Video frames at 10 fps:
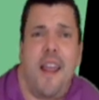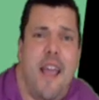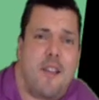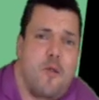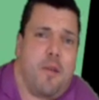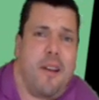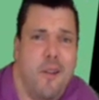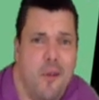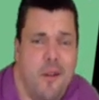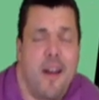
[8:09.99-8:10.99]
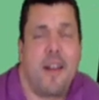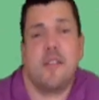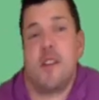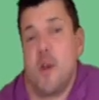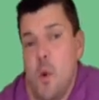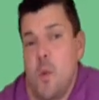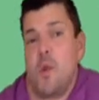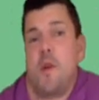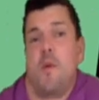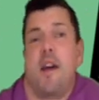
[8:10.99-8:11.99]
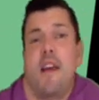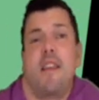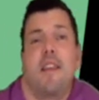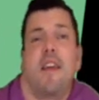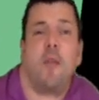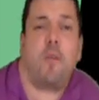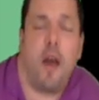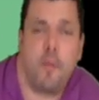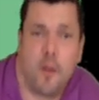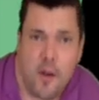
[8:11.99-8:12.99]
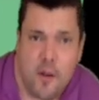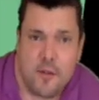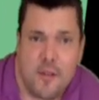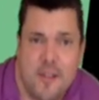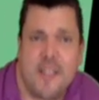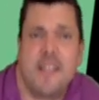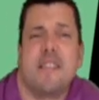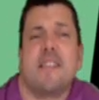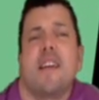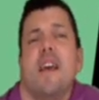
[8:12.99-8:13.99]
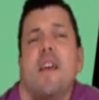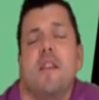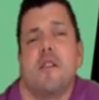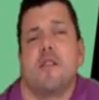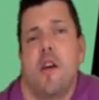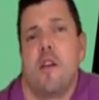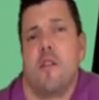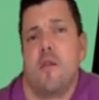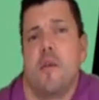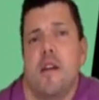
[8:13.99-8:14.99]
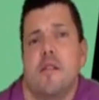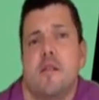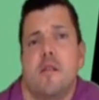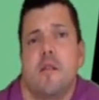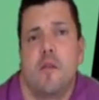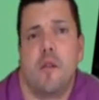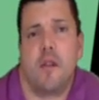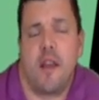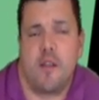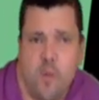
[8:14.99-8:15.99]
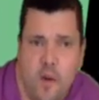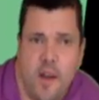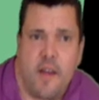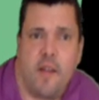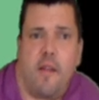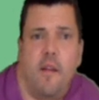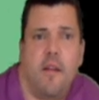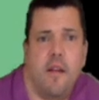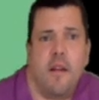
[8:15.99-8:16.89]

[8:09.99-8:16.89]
H. pylori is the only way to get peptic ulcer disease. There's other ways to do it as well.